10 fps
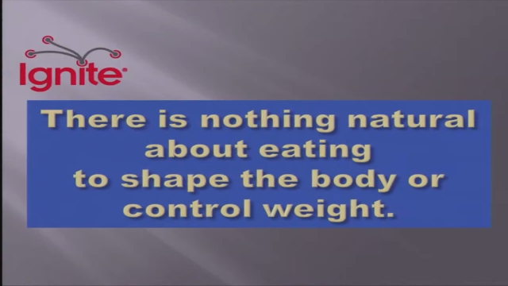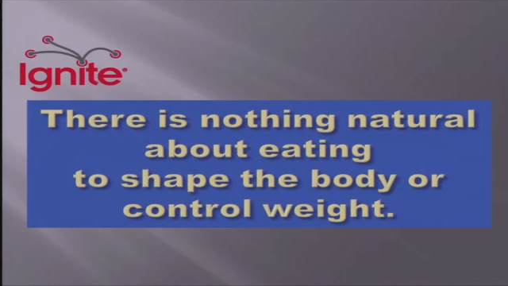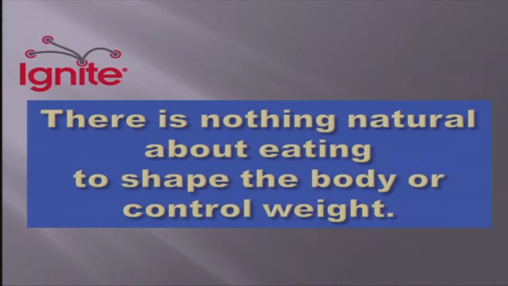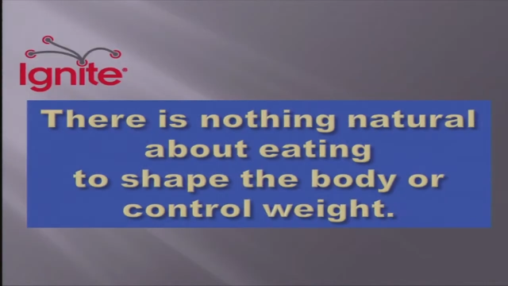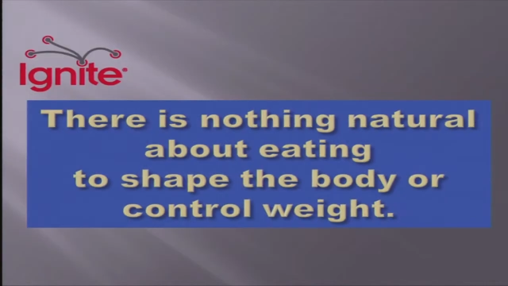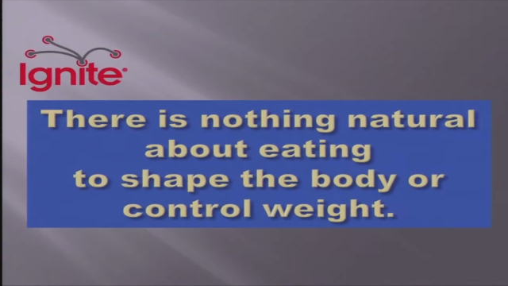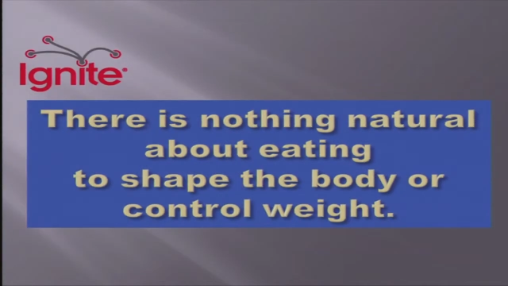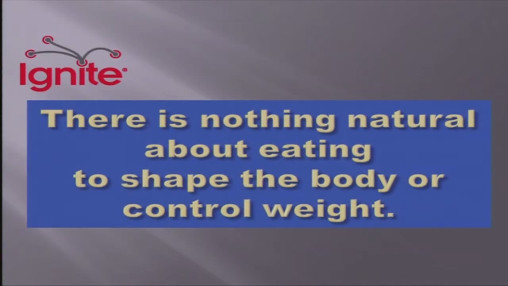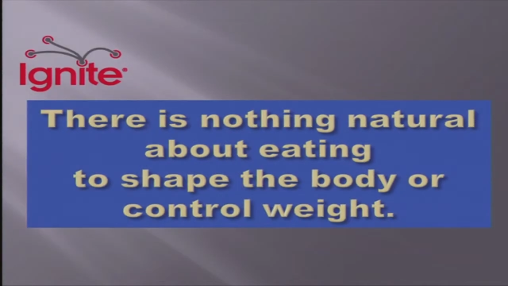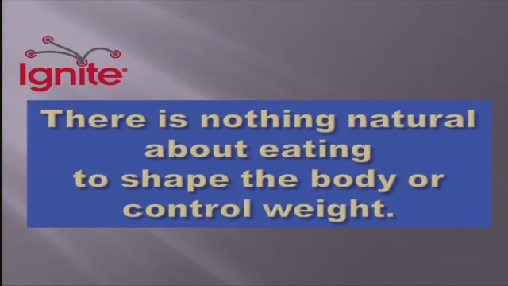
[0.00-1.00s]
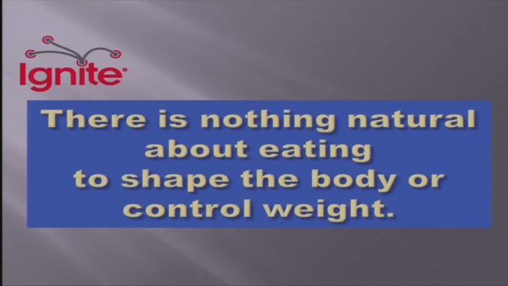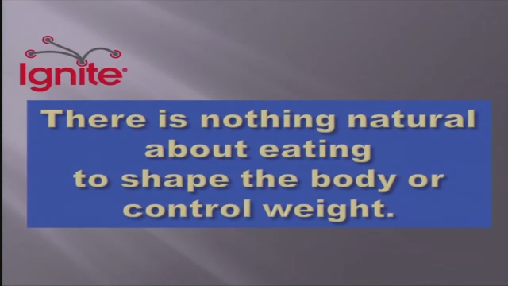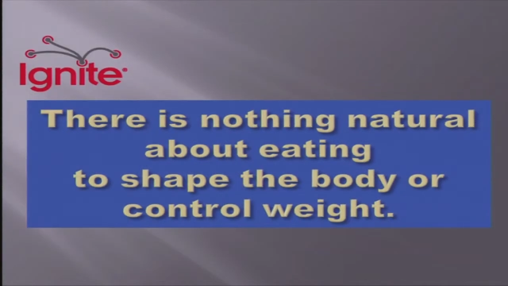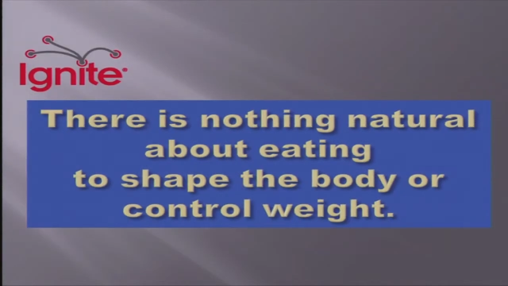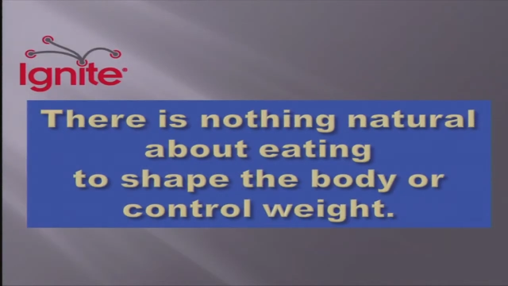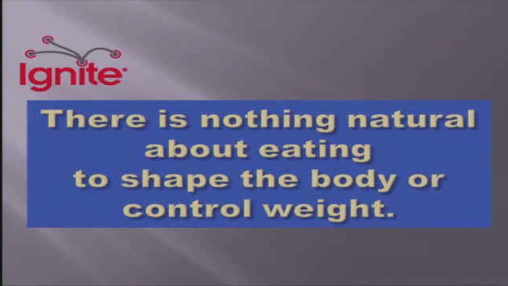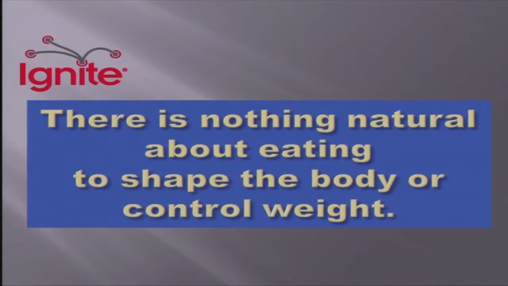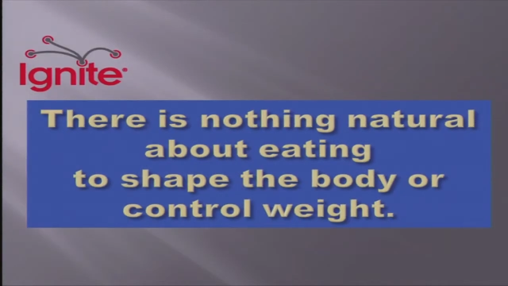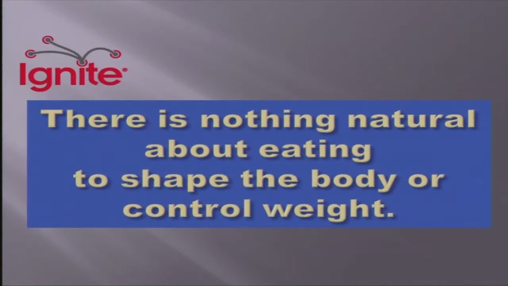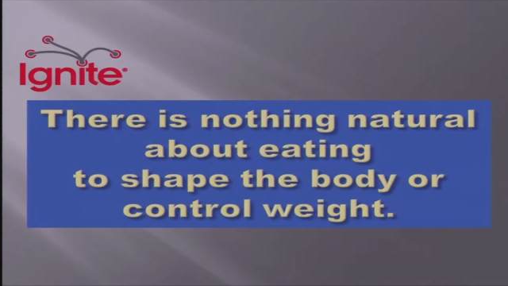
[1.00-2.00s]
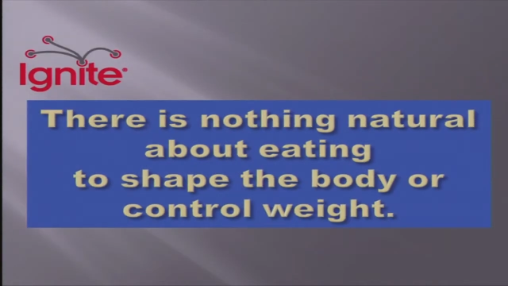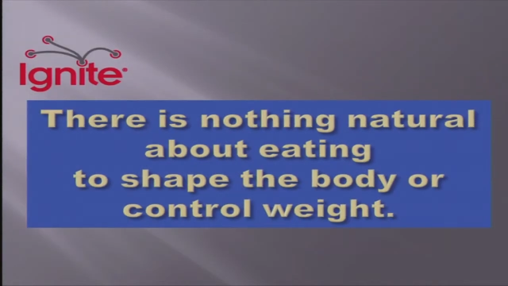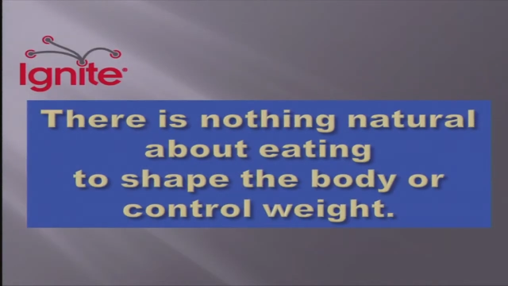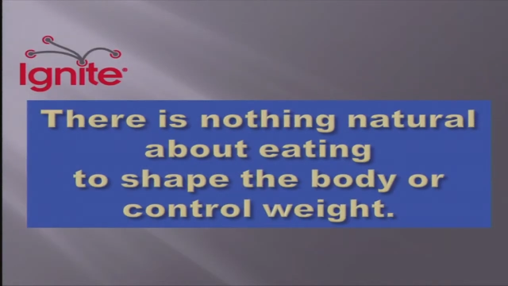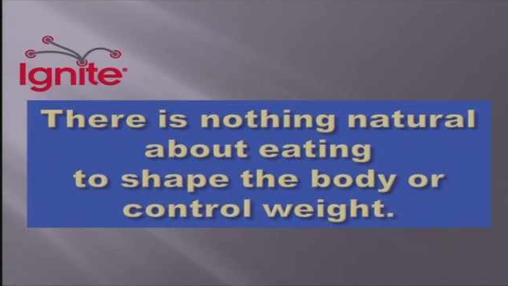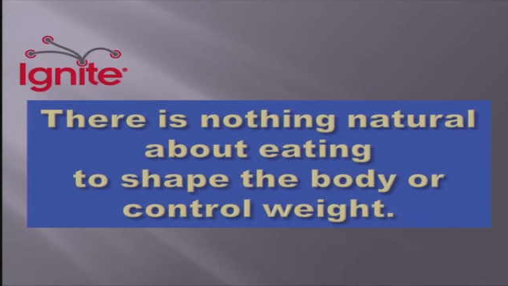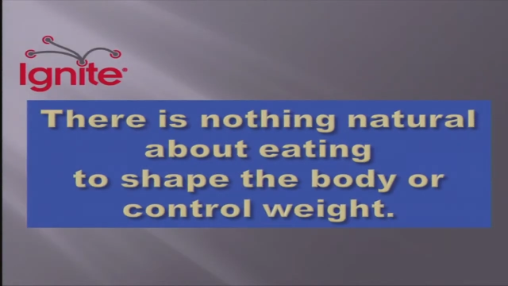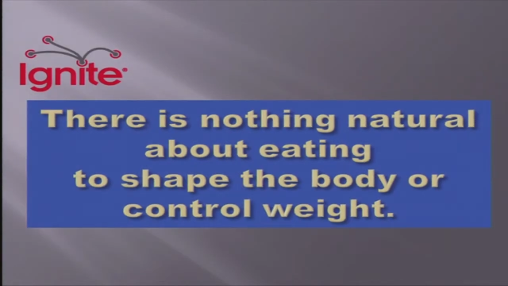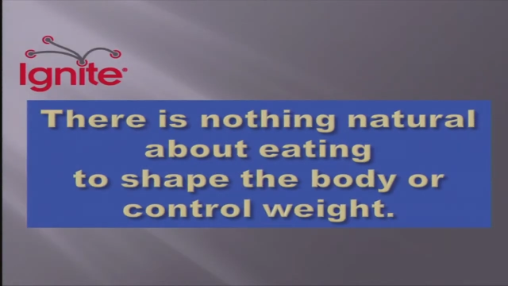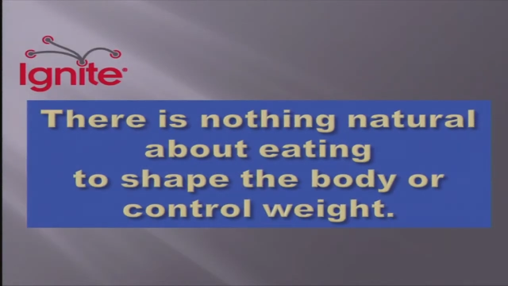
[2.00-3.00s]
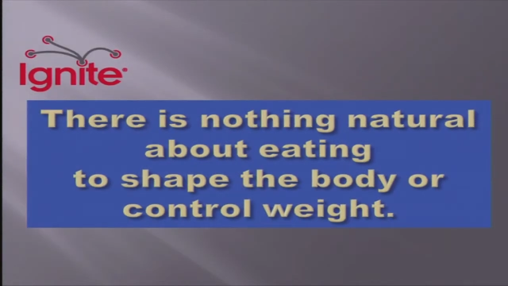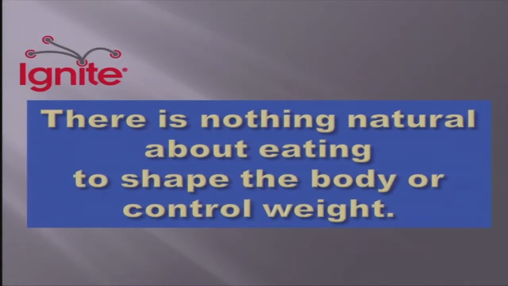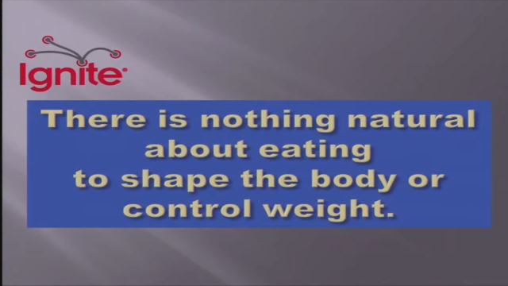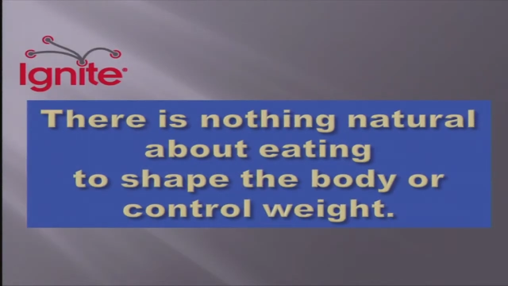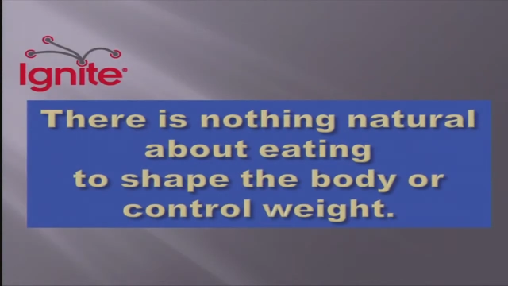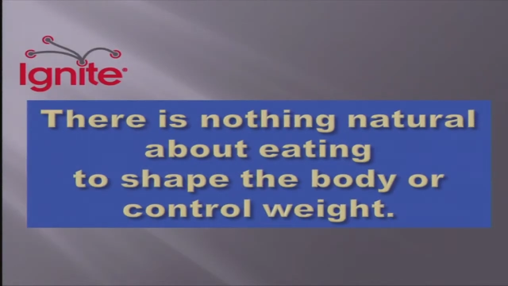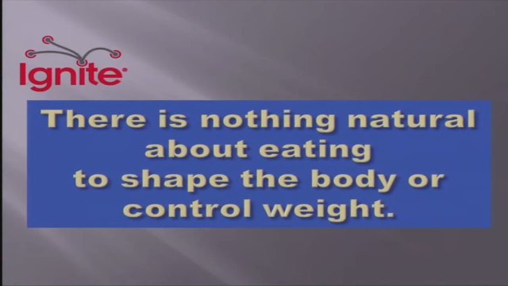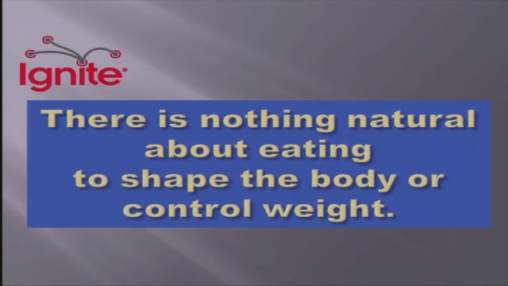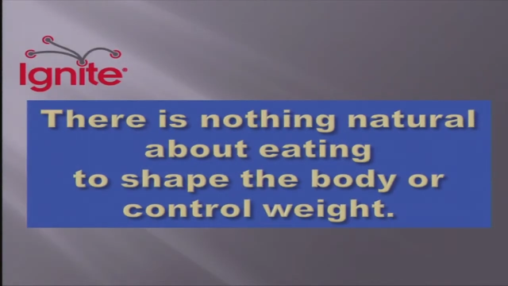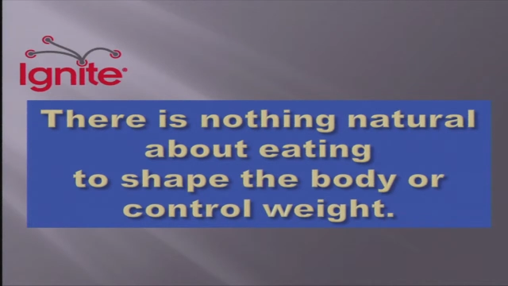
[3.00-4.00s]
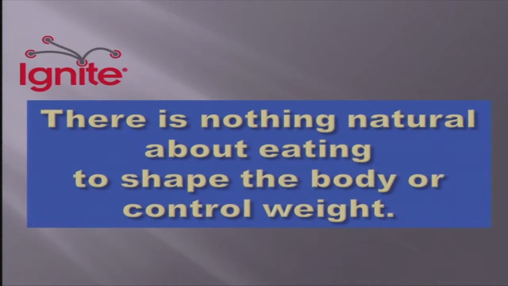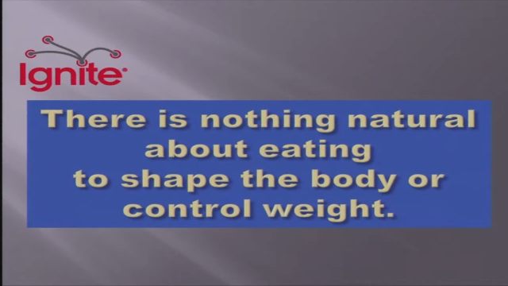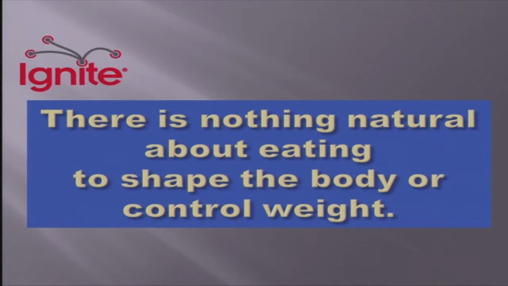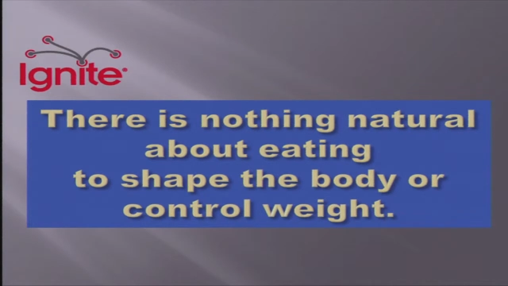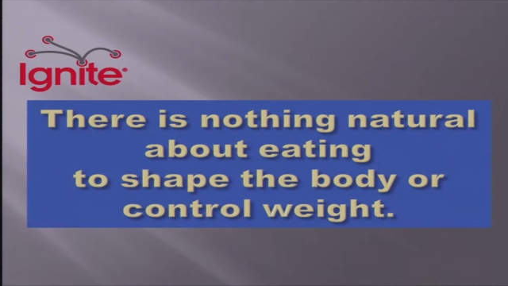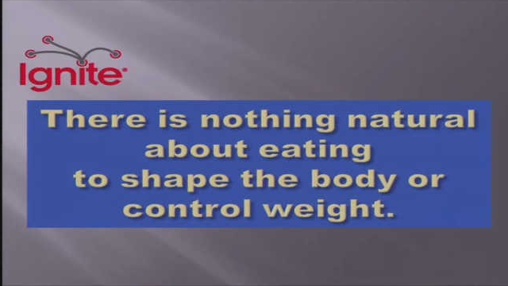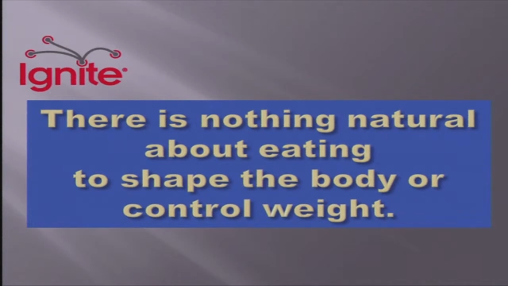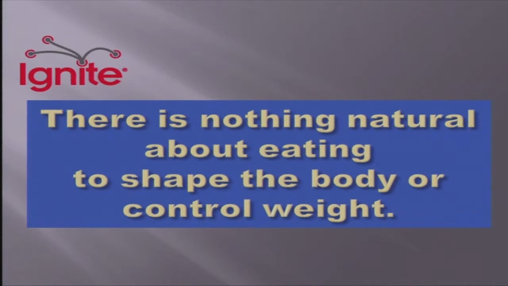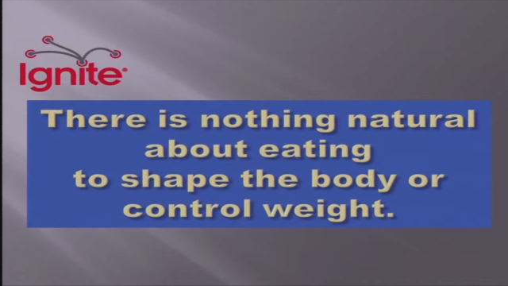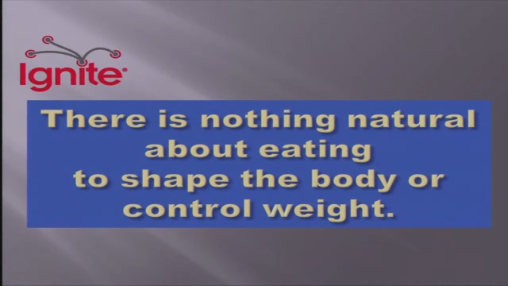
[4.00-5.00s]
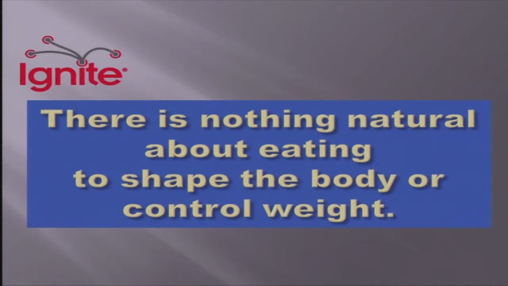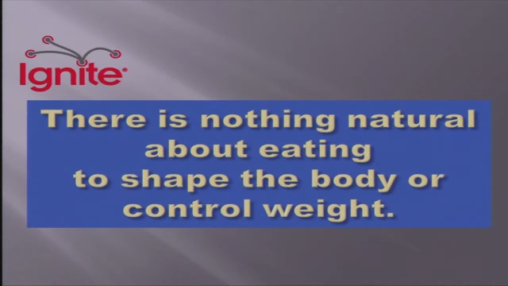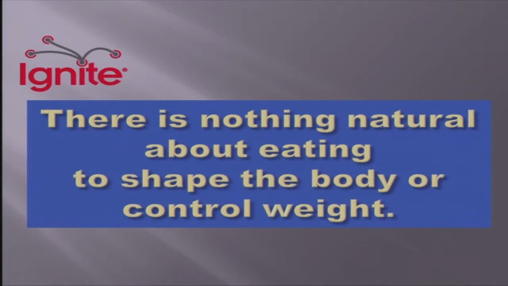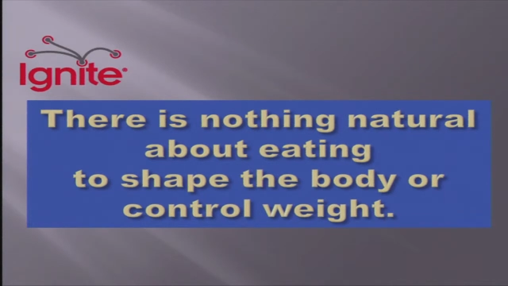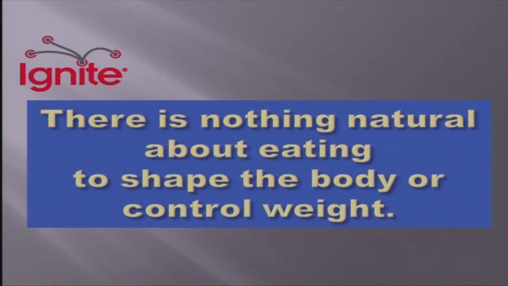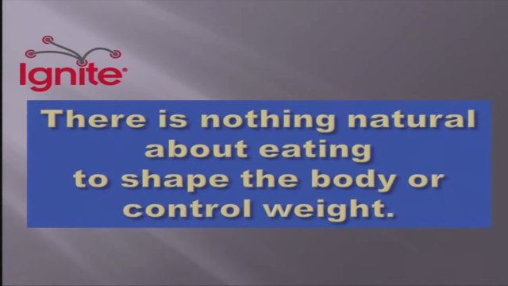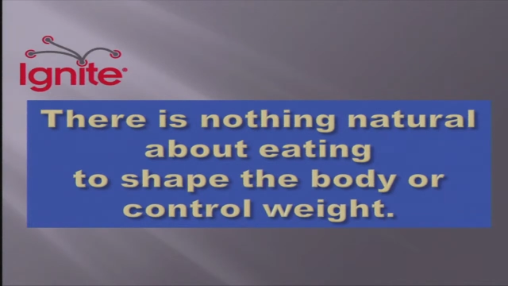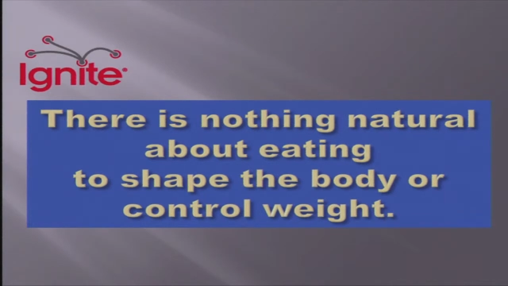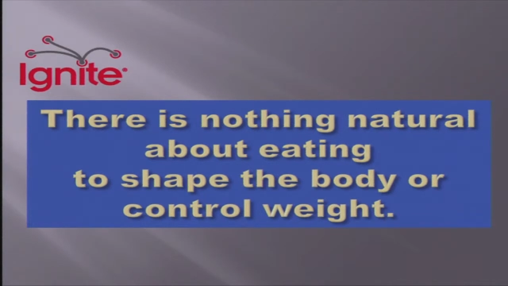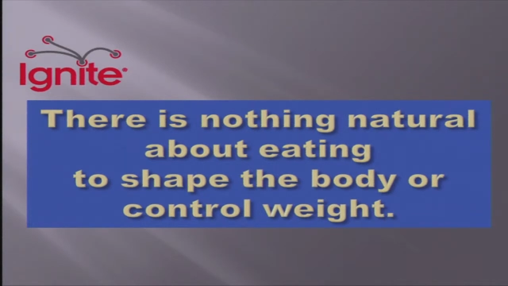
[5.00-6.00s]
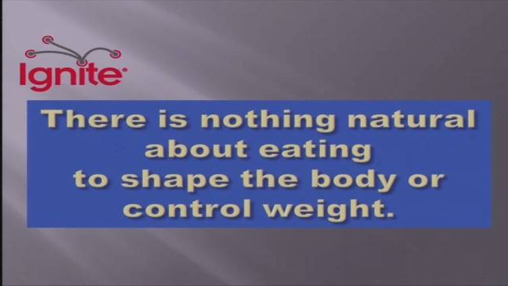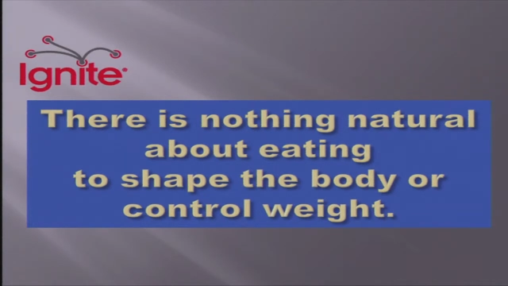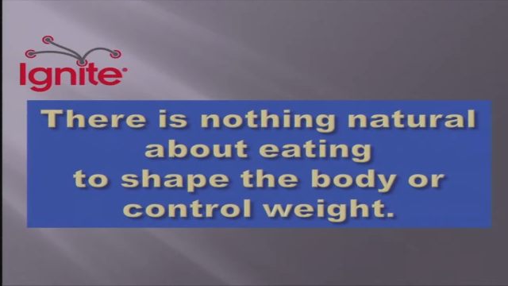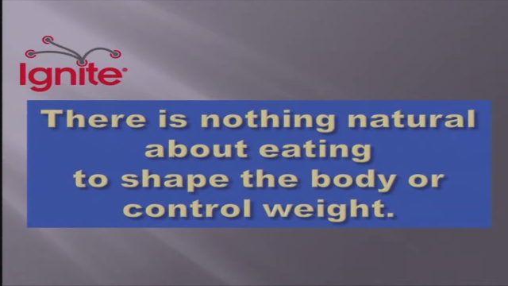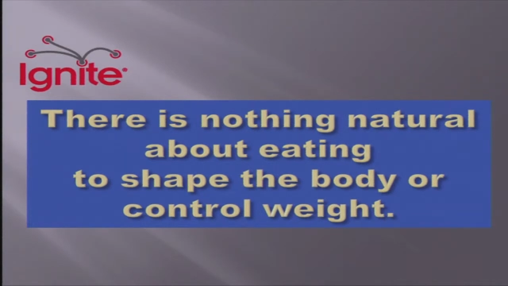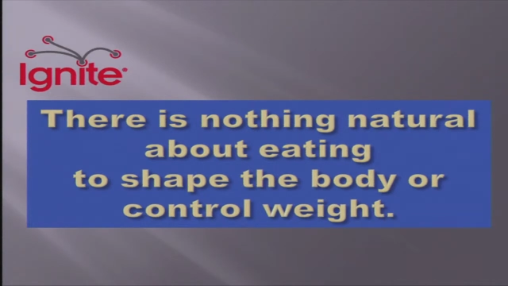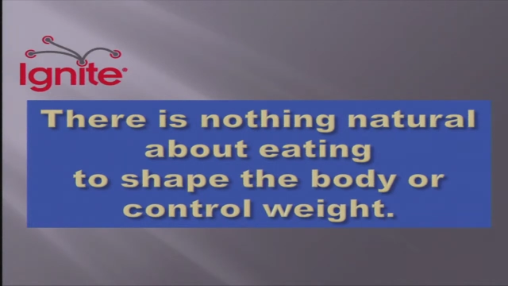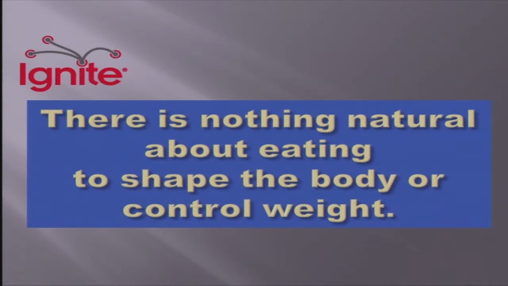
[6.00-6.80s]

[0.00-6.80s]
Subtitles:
[unreadable: no face in view]